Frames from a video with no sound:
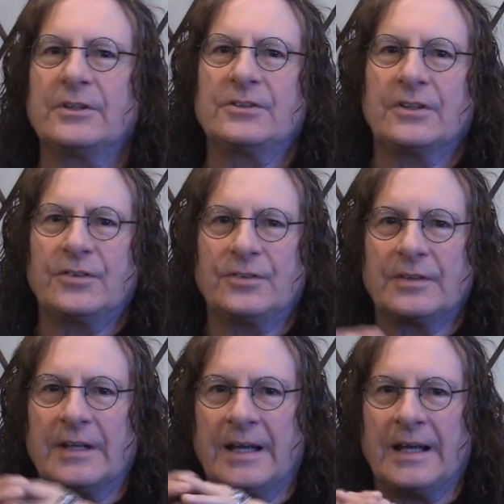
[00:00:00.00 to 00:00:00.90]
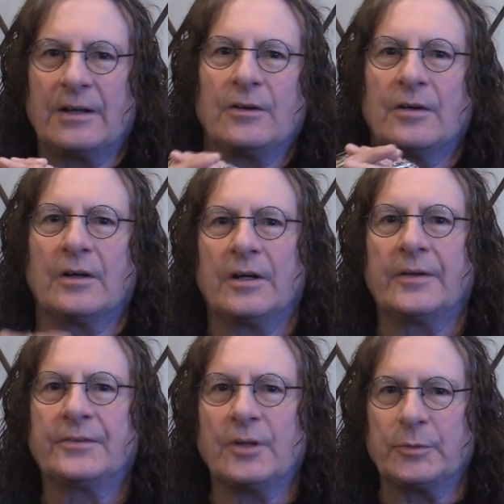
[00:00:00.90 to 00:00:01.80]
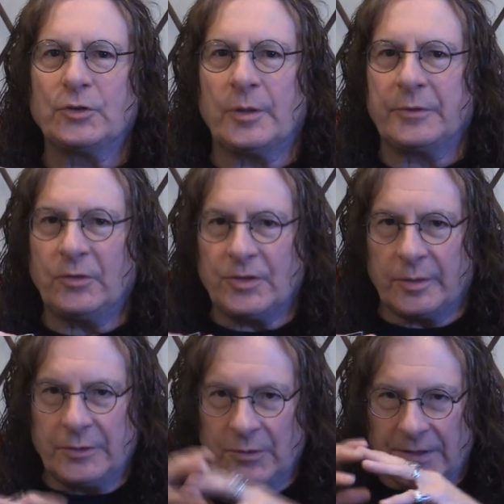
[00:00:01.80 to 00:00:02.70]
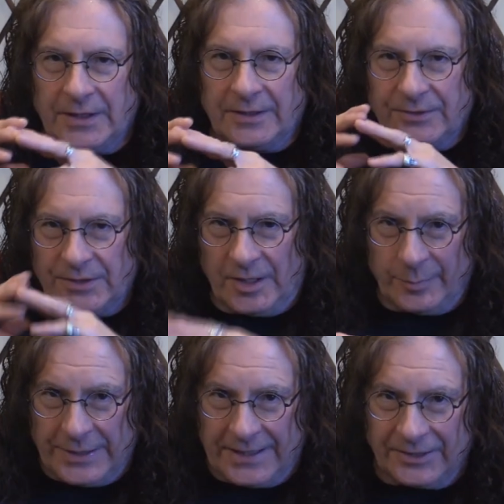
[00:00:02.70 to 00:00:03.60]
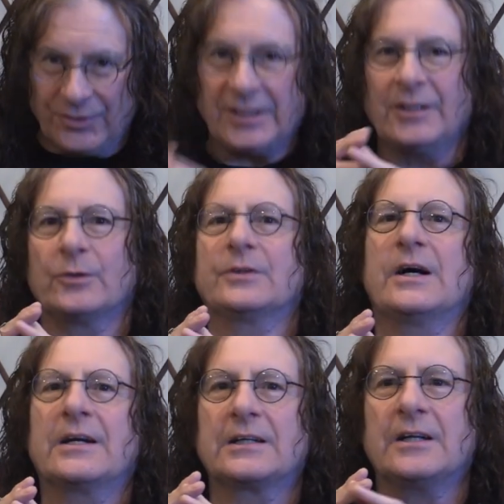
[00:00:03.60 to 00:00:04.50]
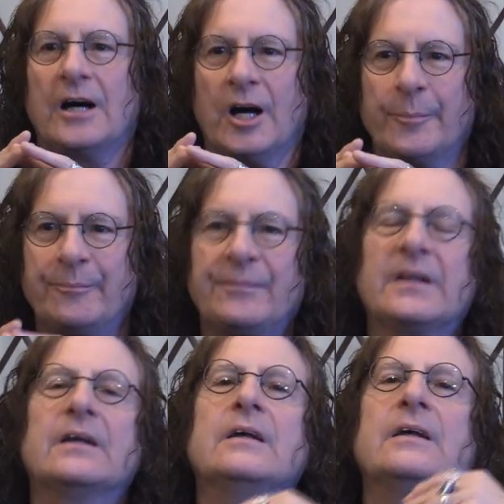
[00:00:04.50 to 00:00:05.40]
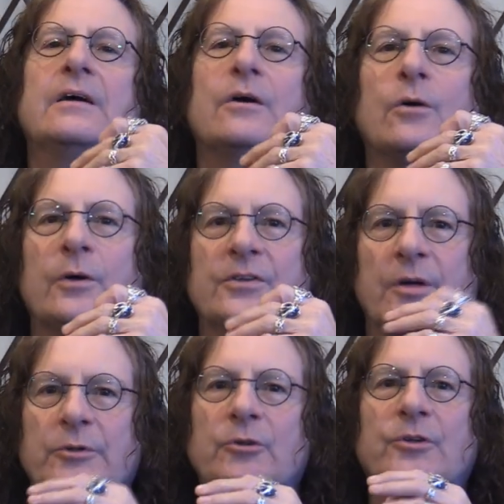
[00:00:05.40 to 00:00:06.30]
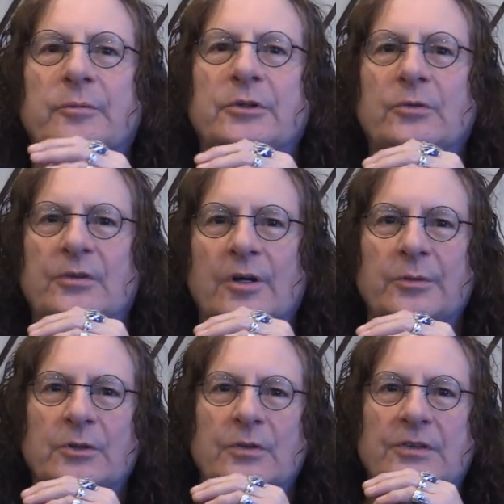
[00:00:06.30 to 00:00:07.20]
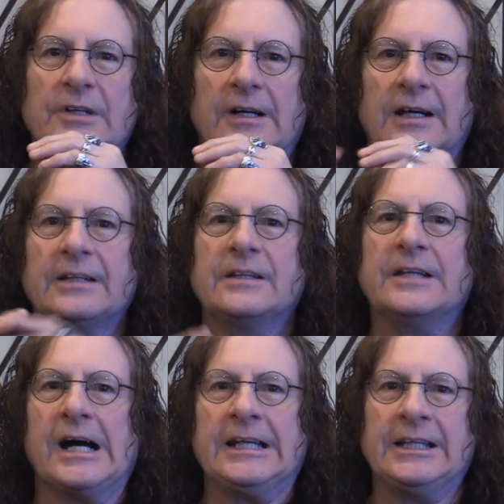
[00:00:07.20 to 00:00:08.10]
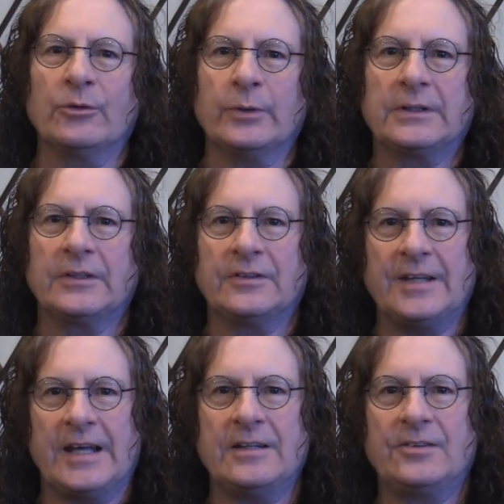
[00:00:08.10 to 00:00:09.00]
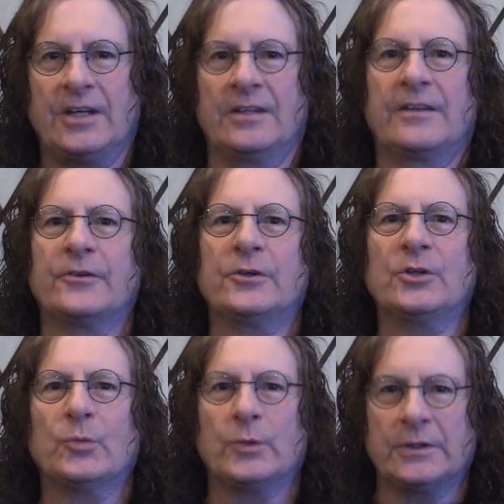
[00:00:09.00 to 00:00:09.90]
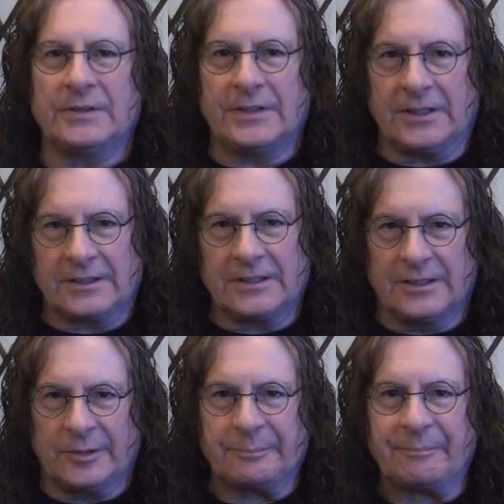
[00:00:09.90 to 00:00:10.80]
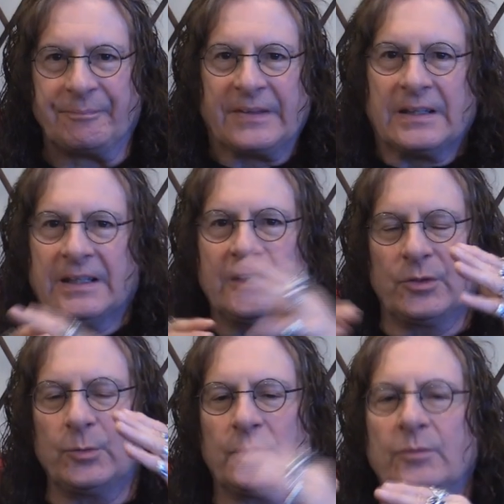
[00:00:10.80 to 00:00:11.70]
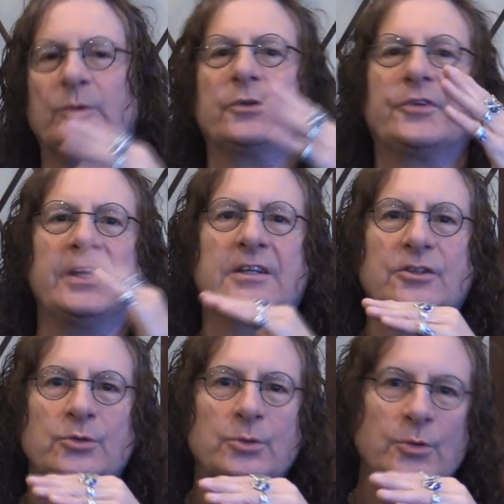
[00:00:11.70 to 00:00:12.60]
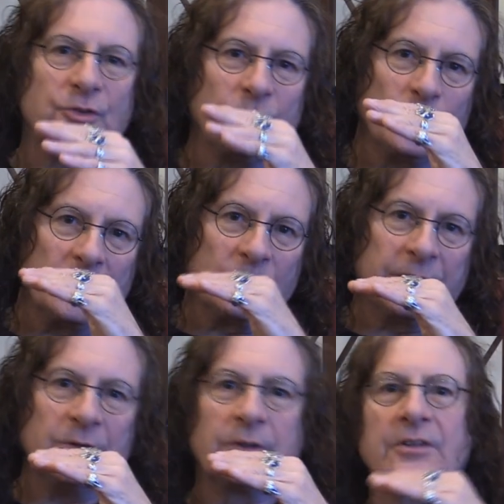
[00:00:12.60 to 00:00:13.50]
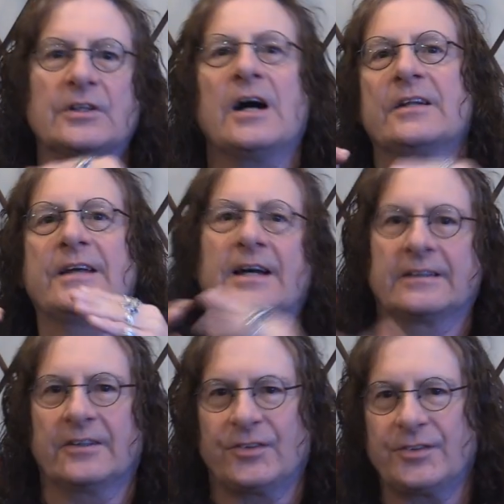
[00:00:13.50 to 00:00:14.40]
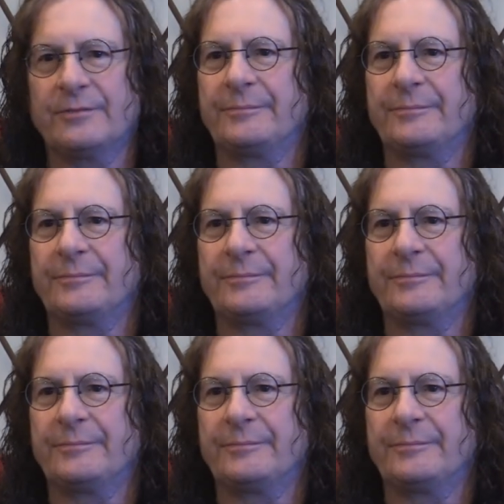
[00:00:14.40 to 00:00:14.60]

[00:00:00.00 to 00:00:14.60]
reach us at uh, www.tomdagostino.com or www.diningwiththedead1031.com. Either one will take you to uh, where you can contact us.